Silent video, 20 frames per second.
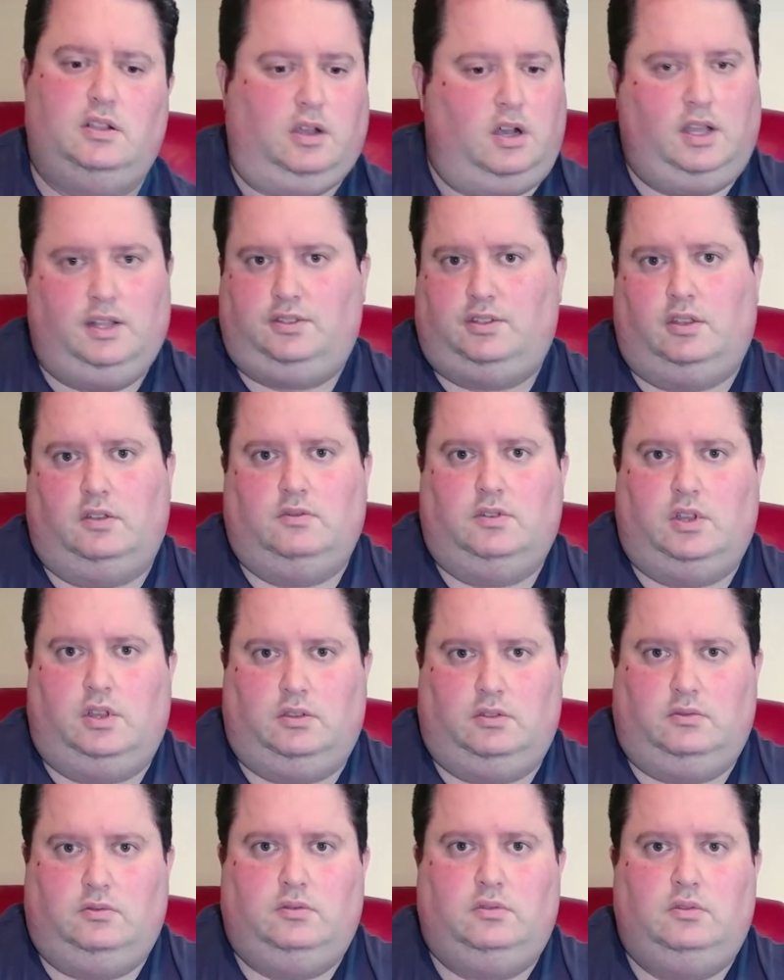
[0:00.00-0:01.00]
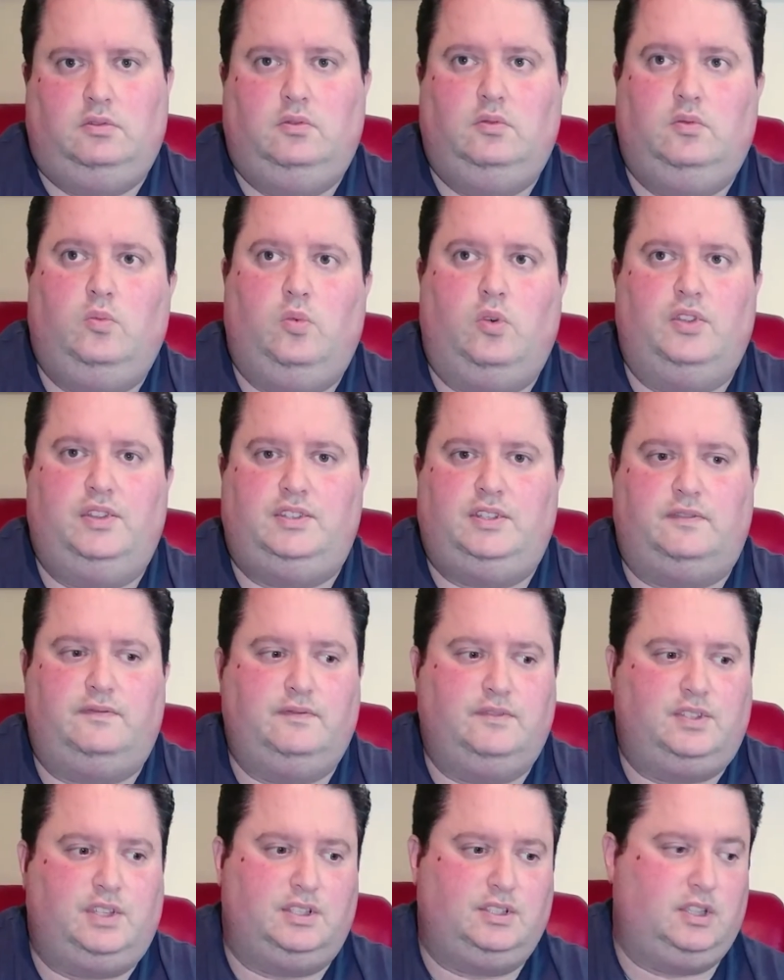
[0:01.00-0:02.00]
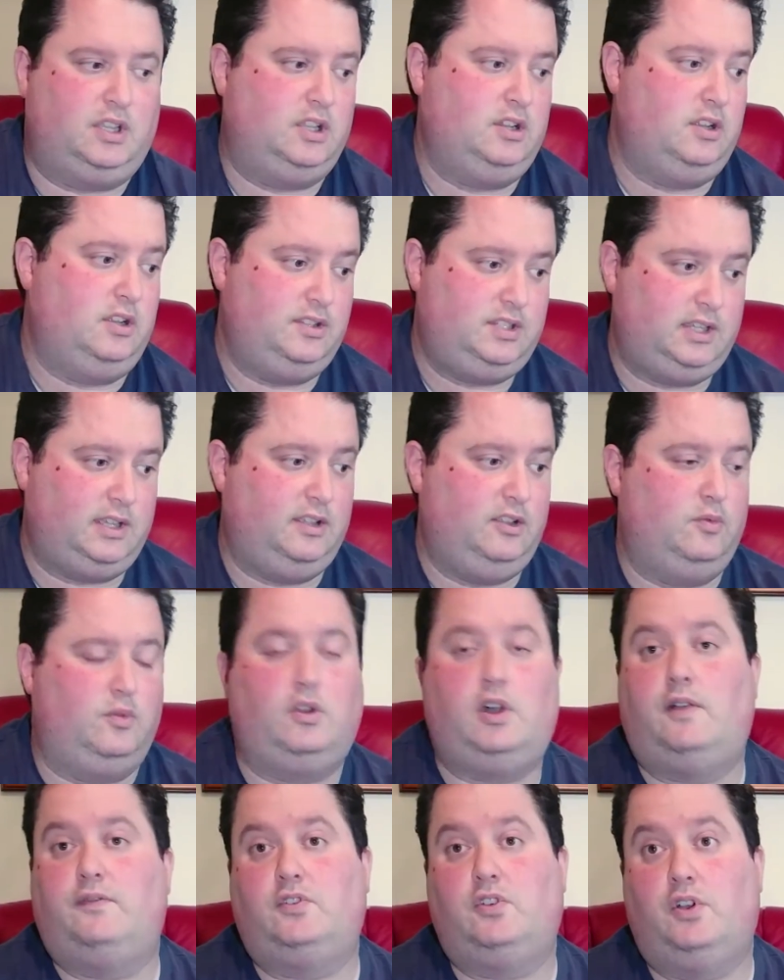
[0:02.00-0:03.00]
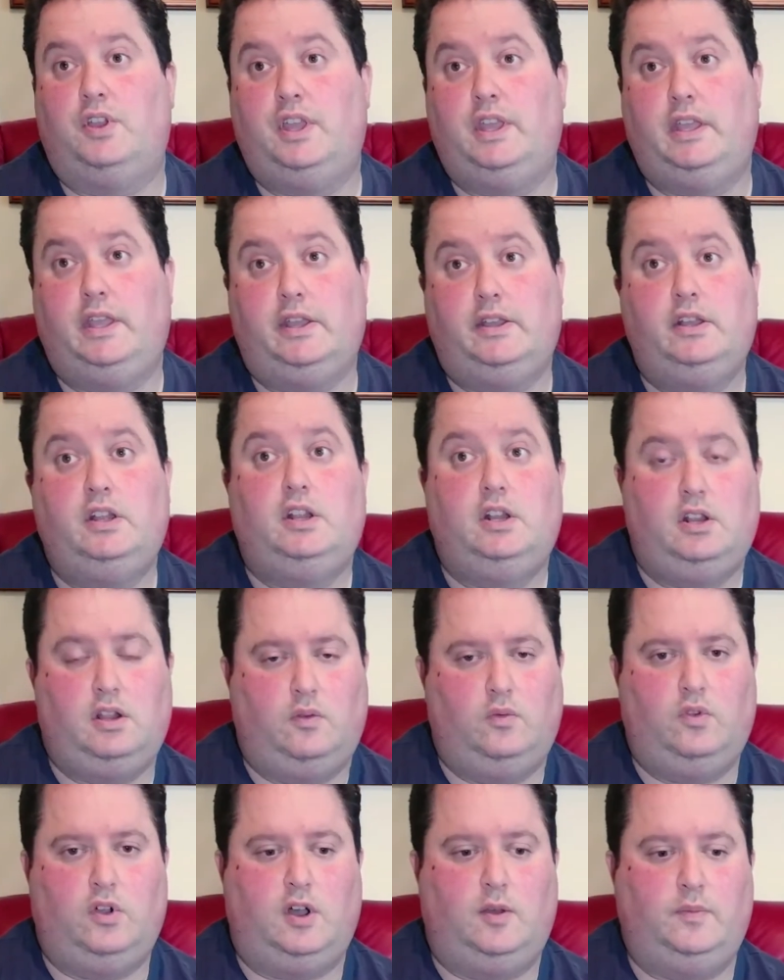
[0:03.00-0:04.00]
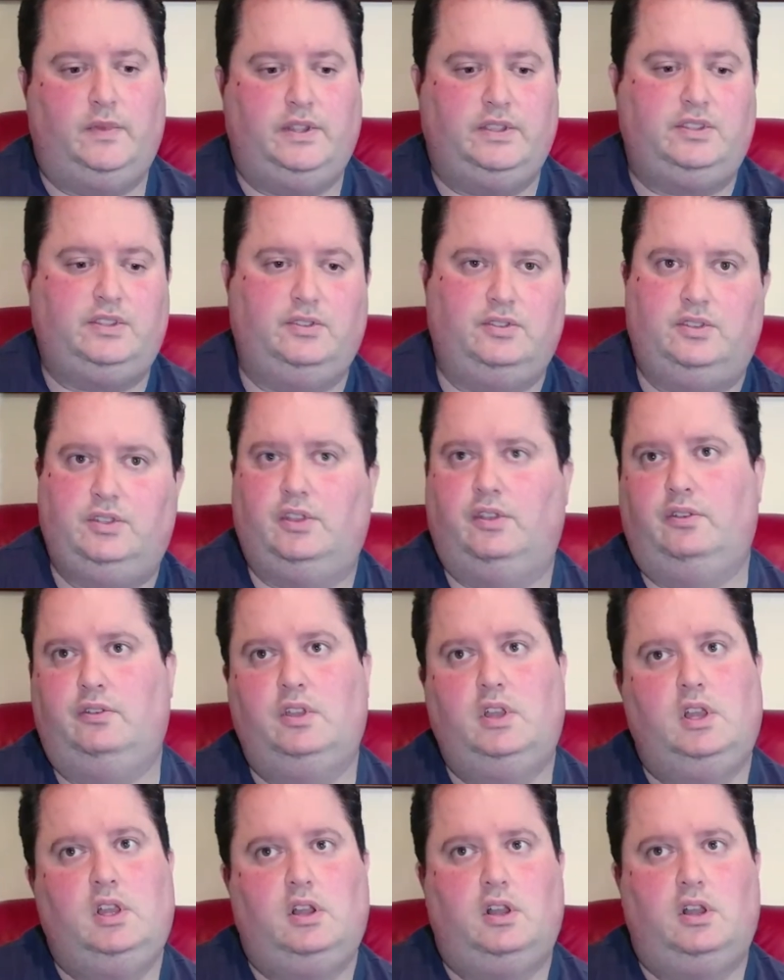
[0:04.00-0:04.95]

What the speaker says: I don't know what the difference is. I can only tell you what I've got here, what I'm listening to.